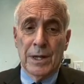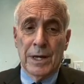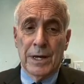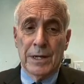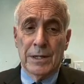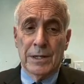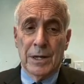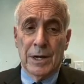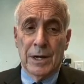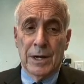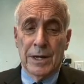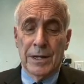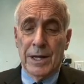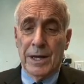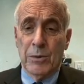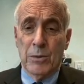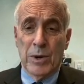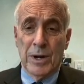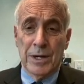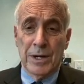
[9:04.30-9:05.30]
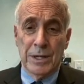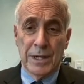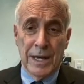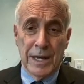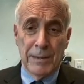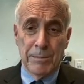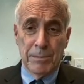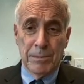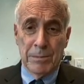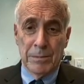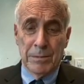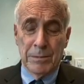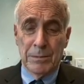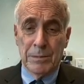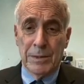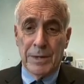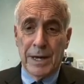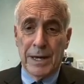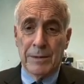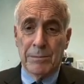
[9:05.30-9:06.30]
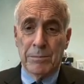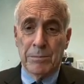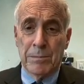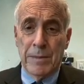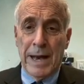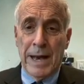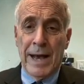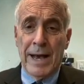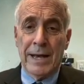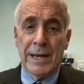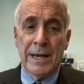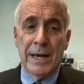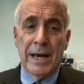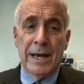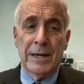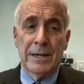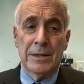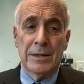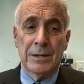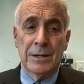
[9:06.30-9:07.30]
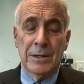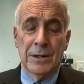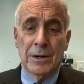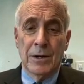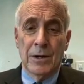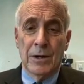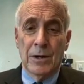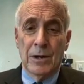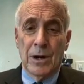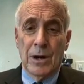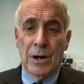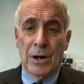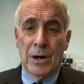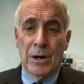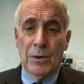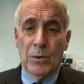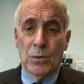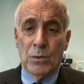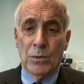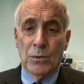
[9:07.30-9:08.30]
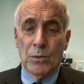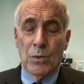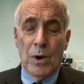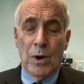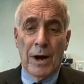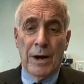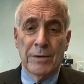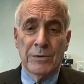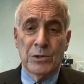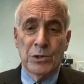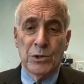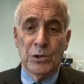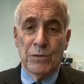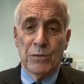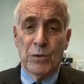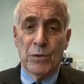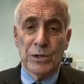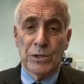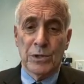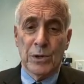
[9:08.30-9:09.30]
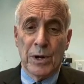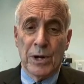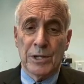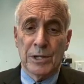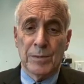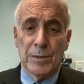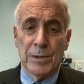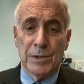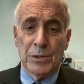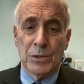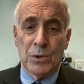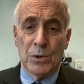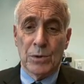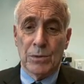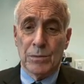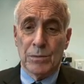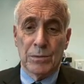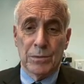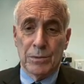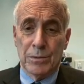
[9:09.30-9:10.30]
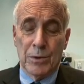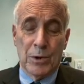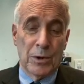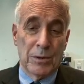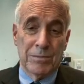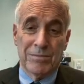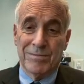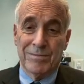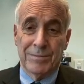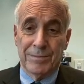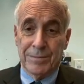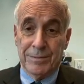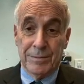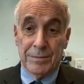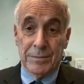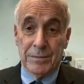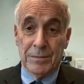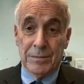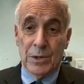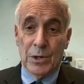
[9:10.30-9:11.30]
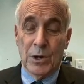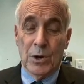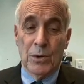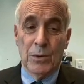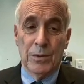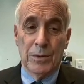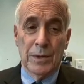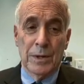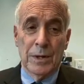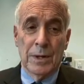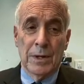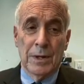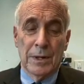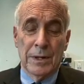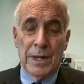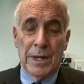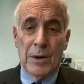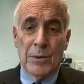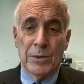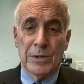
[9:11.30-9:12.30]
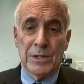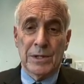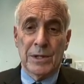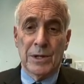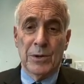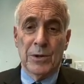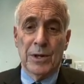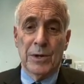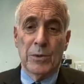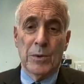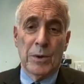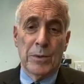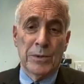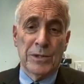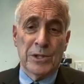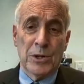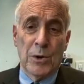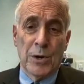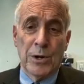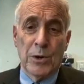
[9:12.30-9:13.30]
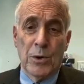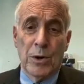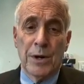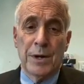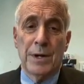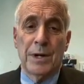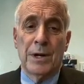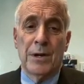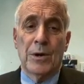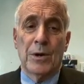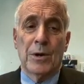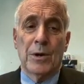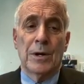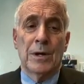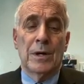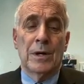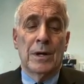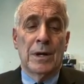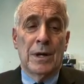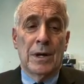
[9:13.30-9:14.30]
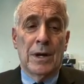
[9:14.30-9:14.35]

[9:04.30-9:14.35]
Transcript: that, and they wanted to get back at wives who divorced their husbands, or that was clearly what was going on here.